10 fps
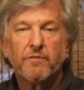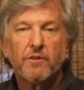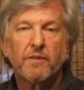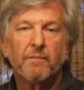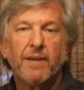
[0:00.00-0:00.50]
if
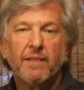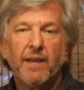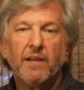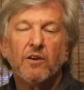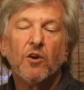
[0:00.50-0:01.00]
you're on the
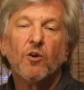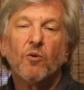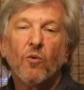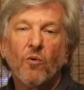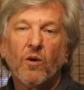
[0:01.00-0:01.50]
mainland,
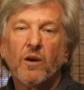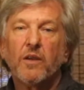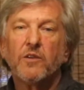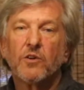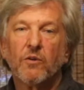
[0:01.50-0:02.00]
or
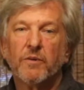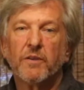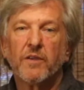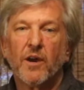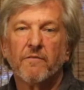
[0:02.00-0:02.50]
you'll go
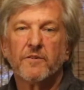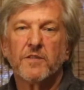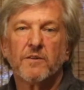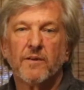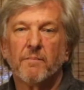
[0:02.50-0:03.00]
into the office
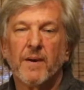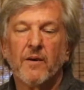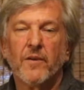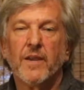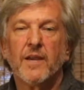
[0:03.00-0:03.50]
here on
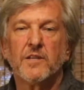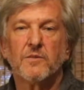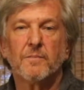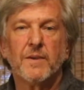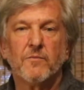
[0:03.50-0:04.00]
Maui and
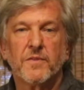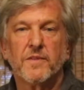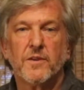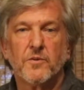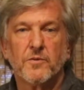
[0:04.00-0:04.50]
you'll meet with
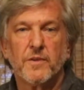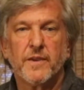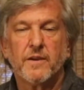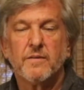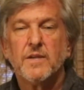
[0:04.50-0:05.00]
the notary
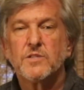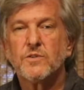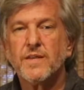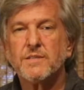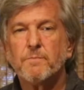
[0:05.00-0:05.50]
there.
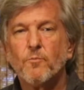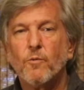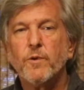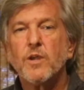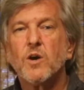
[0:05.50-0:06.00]
So that's
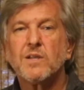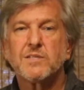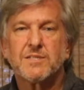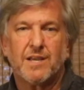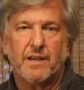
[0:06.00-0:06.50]
what we call
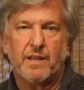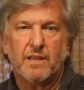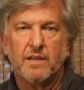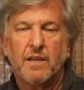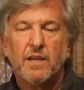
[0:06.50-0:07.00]
signing.
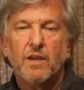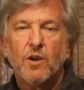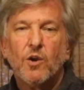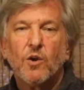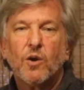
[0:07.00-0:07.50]

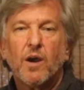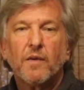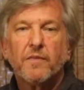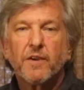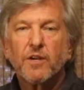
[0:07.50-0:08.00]

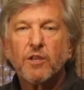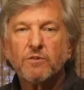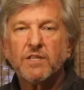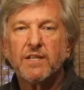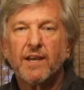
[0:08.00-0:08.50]
The
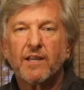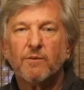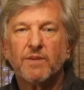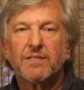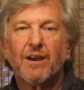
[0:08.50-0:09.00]
closing
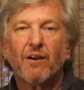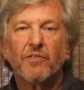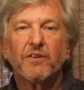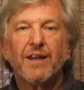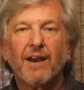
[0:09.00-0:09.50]
documents
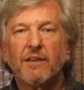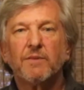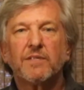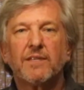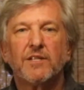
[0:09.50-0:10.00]
are the
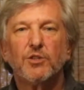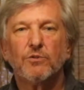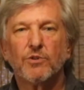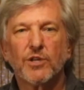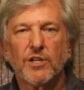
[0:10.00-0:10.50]
documents that
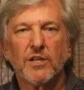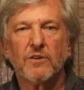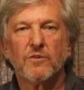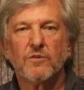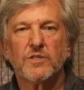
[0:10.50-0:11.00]
you
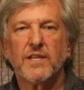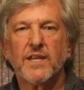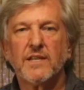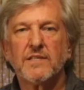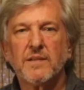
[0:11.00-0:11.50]
close,
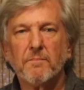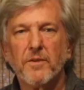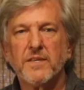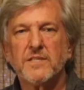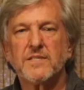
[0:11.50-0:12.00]
and some
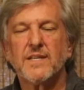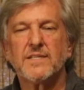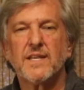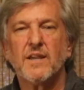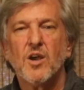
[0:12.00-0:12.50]
places they
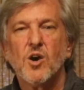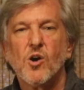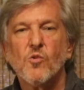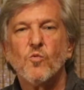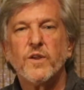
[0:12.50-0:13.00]
say,
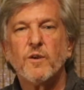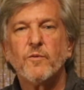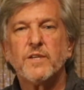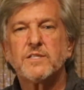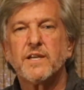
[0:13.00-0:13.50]
oh, when are
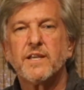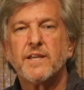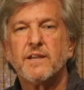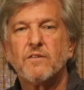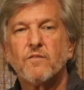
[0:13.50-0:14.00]
we
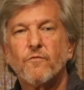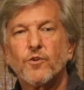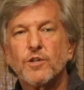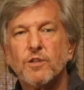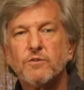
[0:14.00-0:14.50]
signing
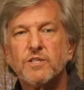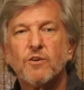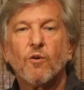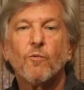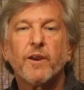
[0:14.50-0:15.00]
for closing
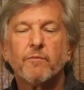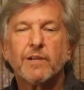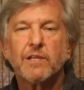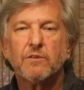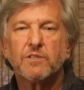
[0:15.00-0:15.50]
or when are
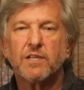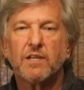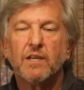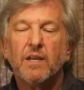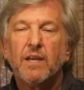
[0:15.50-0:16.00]
we closing?
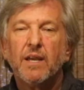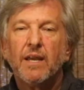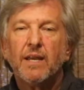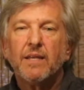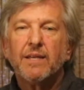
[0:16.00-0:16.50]

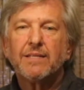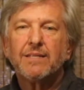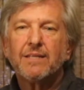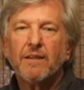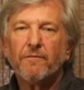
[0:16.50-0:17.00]

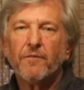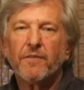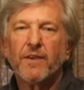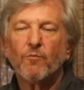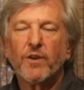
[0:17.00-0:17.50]
It's different
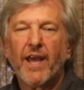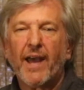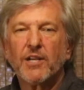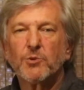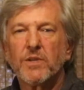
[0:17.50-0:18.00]
than when
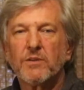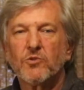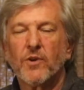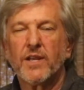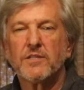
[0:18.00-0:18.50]
actually
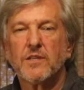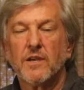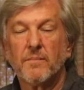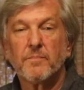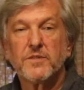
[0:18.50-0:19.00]

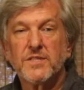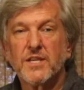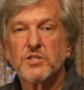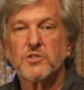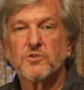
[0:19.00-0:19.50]

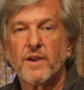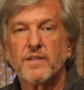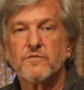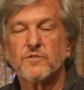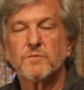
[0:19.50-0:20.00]
possession
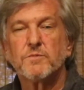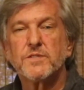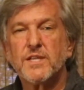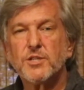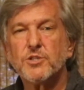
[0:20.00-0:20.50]
transfers.
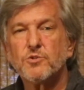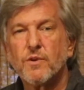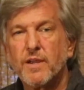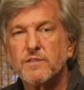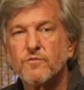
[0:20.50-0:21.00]
Possession
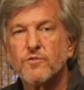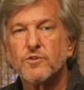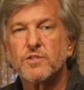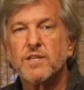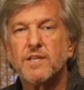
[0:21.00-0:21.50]

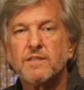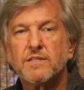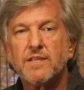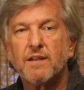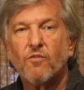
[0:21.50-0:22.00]
transfers in the
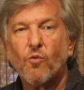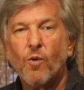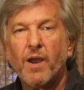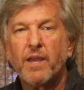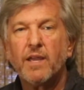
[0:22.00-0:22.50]
state of
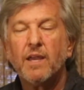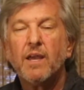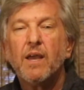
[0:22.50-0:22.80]
Hawaii.